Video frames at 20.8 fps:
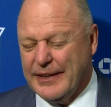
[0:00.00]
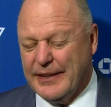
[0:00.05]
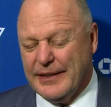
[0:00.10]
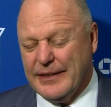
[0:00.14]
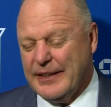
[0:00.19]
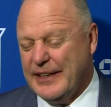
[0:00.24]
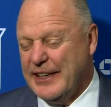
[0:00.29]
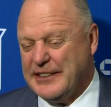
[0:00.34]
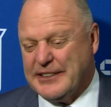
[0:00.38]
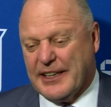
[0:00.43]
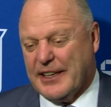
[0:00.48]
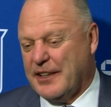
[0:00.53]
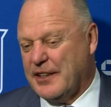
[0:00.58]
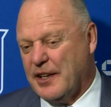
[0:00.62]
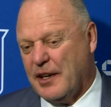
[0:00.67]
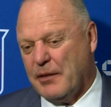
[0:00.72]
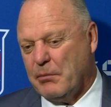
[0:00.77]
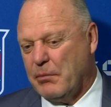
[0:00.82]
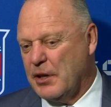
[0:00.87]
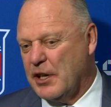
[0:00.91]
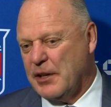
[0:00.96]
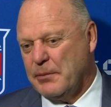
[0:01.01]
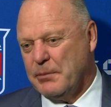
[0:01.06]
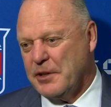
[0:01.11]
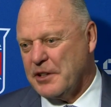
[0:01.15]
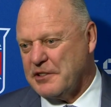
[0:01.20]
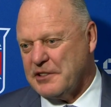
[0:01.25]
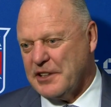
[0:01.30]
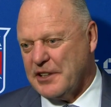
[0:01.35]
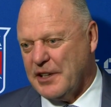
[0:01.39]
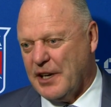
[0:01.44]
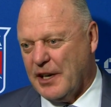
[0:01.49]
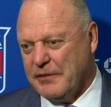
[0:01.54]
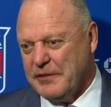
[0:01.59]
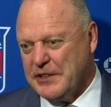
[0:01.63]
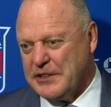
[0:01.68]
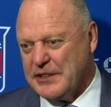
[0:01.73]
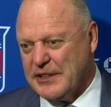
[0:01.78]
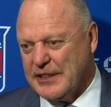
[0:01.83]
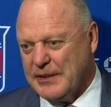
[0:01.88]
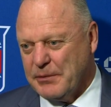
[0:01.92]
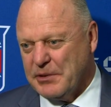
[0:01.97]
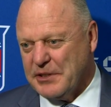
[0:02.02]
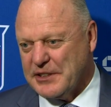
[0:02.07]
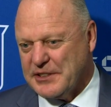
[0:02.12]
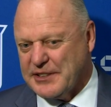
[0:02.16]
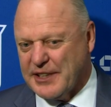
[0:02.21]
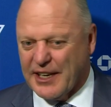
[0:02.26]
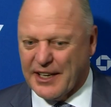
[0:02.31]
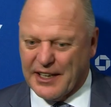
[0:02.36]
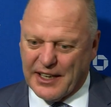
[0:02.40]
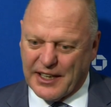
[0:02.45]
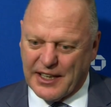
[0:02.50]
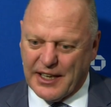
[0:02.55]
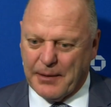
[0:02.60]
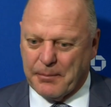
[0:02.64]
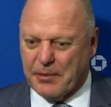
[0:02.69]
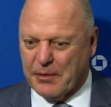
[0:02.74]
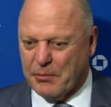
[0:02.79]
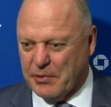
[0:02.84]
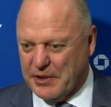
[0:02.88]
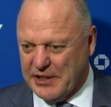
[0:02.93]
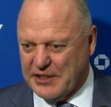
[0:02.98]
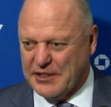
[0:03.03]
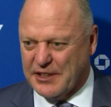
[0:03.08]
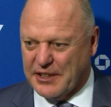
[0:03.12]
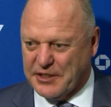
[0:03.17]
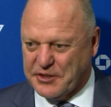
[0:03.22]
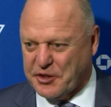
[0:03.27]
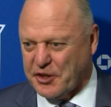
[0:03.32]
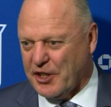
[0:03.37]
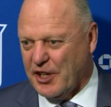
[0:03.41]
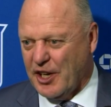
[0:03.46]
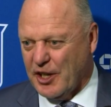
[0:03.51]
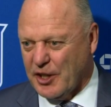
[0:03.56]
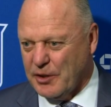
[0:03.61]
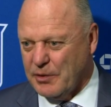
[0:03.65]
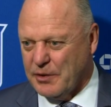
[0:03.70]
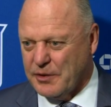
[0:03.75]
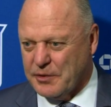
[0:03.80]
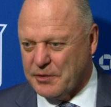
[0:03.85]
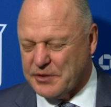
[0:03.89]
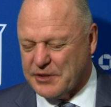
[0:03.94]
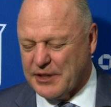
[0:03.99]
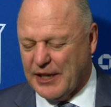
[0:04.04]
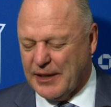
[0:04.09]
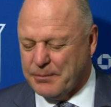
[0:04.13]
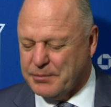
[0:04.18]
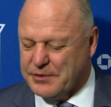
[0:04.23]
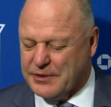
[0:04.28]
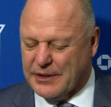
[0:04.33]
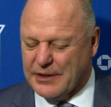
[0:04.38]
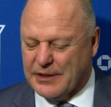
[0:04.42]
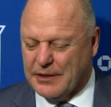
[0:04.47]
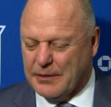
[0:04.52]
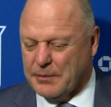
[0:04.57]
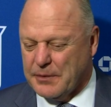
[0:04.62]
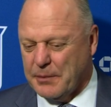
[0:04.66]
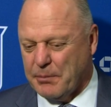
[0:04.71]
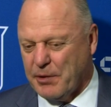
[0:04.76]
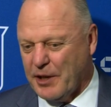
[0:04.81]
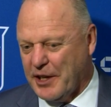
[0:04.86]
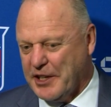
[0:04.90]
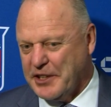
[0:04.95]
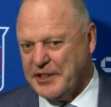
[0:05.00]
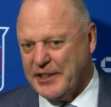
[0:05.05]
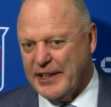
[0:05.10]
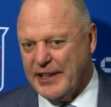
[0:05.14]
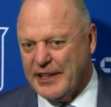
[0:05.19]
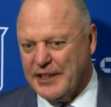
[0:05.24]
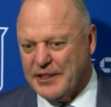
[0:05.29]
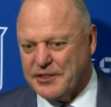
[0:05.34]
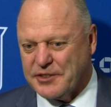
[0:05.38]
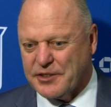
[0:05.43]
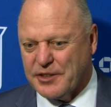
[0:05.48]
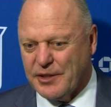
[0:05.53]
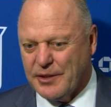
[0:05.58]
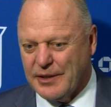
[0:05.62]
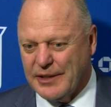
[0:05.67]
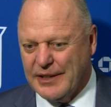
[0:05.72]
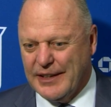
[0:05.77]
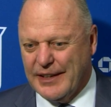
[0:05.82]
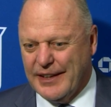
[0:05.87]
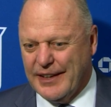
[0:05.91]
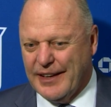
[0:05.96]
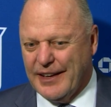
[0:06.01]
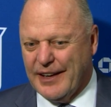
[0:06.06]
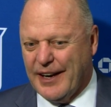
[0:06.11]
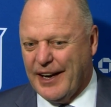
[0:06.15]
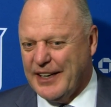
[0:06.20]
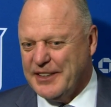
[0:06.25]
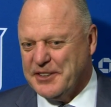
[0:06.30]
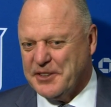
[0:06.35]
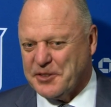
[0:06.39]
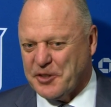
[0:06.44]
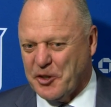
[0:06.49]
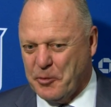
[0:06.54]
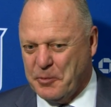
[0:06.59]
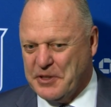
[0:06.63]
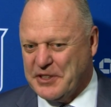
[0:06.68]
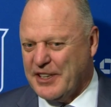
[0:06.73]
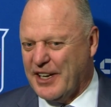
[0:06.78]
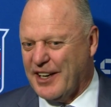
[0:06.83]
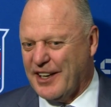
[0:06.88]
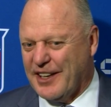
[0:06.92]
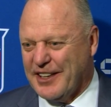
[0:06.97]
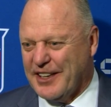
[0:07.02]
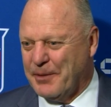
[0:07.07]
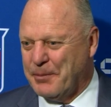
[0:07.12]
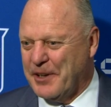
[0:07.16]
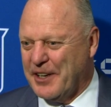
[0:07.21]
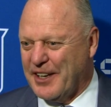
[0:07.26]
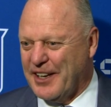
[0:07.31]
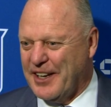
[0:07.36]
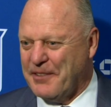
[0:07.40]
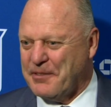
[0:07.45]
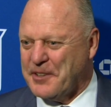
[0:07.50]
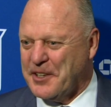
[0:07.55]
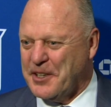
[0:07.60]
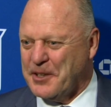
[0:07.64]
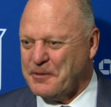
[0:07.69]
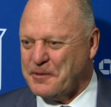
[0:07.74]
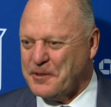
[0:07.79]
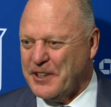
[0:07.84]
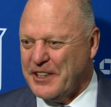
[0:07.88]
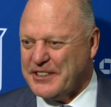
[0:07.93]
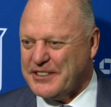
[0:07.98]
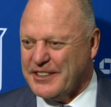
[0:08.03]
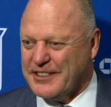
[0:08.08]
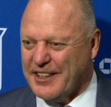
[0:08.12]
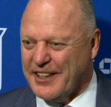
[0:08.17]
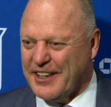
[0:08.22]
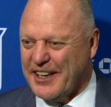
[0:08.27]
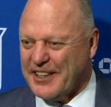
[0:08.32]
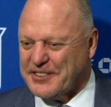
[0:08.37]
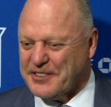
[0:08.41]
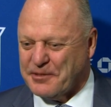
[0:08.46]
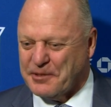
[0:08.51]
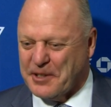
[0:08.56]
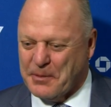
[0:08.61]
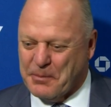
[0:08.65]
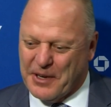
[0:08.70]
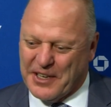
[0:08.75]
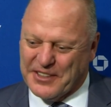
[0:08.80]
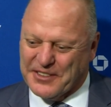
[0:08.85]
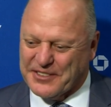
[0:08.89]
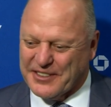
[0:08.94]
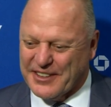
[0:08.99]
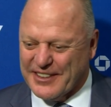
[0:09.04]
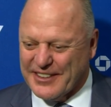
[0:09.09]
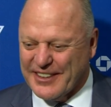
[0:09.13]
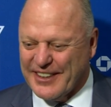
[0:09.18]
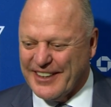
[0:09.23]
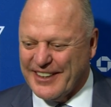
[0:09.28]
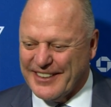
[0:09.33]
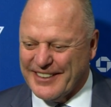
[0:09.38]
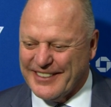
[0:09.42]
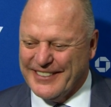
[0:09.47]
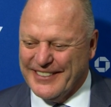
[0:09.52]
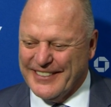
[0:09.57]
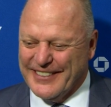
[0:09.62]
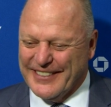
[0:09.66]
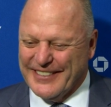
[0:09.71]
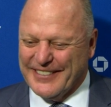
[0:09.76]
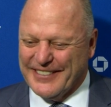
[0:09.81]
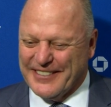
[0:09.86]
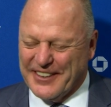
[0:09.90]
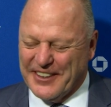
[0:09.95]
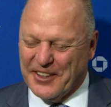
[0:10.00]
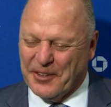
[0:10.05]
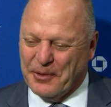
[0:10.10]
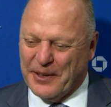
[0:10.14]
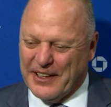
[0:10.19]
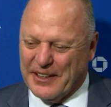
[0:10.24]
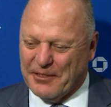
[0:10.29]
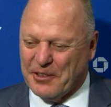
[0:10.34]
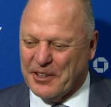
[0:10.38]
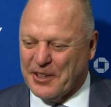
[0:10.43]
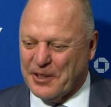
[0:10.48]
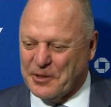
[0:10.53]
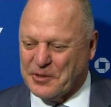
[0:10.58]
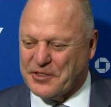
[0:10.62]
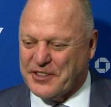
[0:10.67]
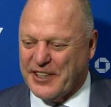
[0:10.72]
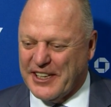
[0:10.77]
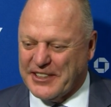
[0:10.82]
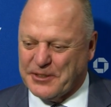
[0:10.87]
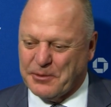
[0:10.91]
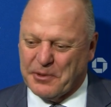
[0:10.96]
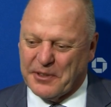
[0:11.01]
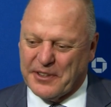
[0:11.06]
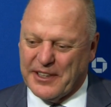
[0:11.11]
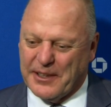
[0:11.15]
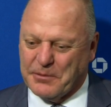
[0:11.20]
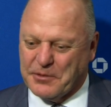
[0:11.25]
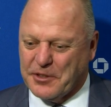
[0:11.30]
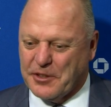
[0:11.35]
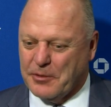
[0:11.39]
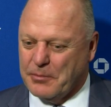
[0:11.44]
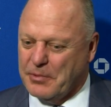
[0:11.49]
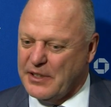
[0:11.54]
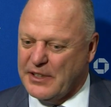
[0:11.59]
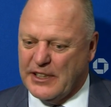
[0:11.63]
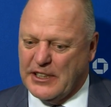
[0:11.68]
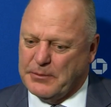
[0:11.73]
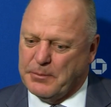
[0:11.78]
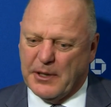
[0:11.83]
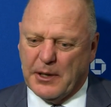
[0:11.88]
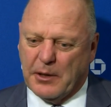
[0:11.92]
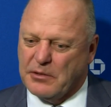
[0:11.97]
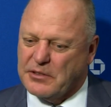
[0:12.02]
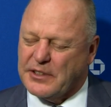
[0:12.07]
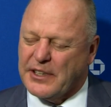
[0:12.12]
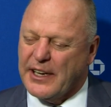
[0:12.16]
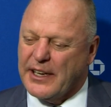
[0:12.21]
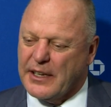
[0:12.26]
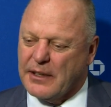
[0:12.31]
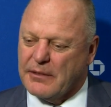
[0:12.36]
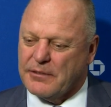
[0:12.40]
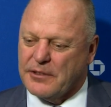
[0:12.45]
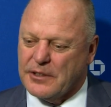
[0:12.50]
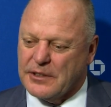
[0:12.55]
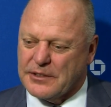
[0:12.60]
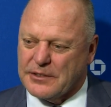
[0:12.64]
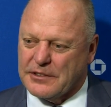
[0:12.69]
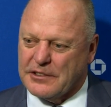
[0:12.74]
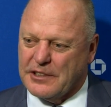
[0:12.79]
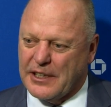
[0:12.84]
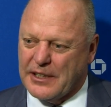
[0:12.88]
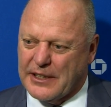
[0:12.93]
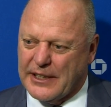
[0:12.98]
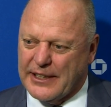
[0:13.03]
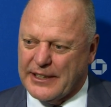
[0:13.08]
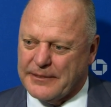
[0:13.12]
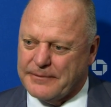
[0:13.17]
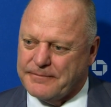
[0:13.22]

he's had an unbelievable career, obviously, with the Stanley Cup and what he's done in Chicago with those cups and the player he is. So I just hope he's got a little bit left here for us in the next 3 months. And, you know, we get one of those chances with him, too. But he's been outstanding for us. Great kid.